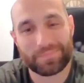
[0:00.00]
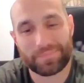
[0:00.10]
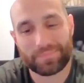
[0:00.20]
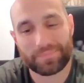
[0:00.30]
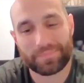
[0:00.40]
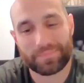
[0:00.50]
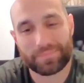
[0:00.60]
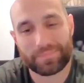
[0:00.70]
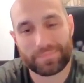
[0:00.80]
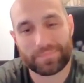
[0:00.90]

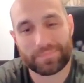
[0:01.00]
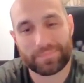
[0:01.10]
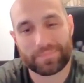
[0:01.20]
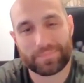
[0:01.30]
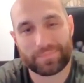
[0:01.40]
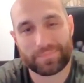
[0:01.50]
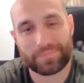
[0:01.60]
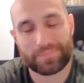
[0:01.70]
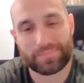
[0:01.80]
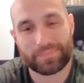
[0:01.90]

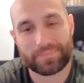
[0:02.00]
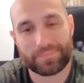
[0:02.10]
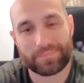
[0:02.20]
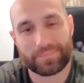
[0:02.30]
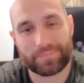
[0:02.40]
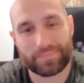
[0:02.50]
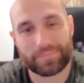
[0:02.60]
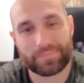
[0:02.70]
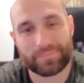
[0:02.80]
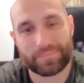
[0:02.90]

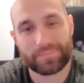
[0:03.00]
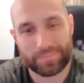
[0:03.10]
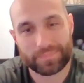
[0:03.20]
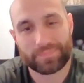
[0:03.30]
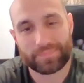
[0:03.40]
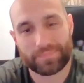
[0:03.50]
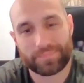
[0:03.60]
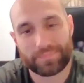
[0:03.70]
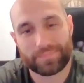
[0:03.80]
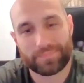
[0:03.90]

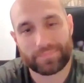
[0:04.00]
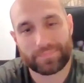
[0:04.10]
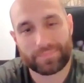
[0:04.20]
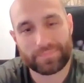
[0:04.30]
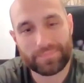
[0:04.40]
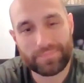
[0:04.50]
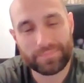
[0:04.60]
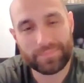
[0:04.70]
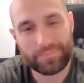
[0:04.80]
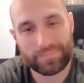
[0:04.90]

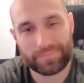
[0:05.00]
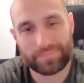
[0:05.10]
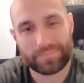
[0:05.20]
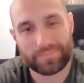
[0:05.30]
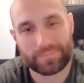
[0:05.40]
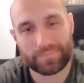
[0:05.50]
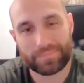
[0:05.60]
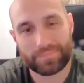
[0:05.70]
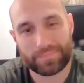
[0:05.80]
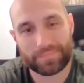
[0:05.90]

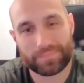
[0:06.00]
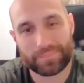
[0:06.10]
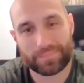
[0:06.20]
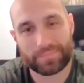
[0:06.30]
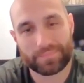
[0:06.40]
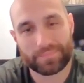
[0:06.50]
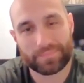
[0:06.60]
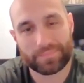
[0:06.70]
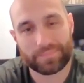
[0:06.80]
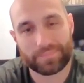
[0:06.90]

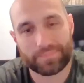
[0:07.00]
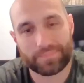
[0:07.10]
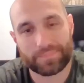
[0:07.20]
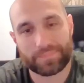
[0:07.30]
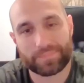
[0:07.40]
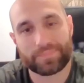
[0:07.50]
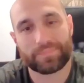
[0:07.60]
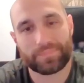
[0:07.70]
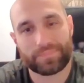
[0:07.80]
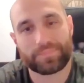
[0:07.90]
No words are spoken by the person on screen.